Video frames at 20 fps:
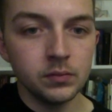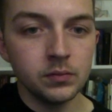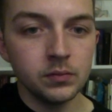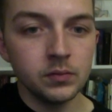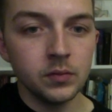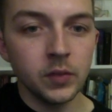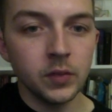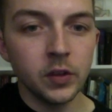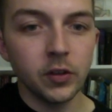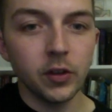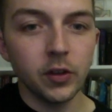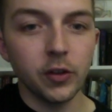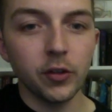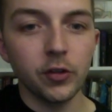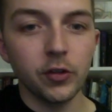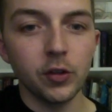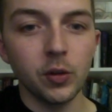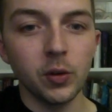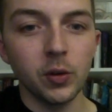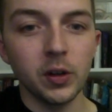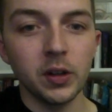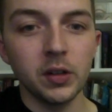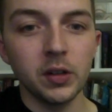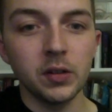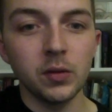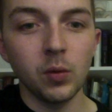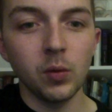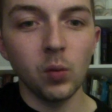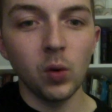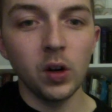So you're just doing
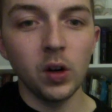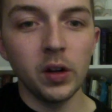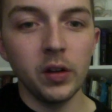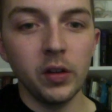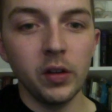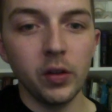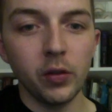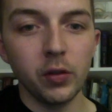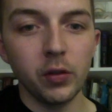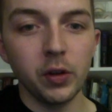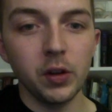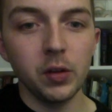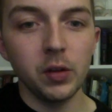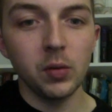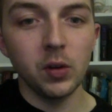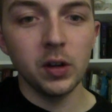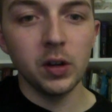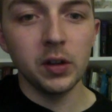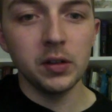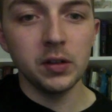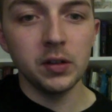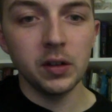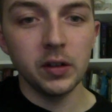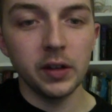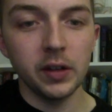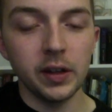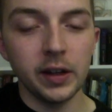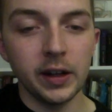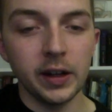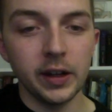1, 3, 1 on
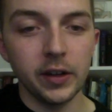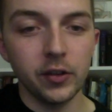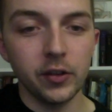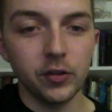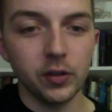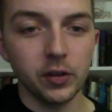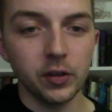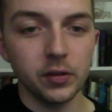that high string.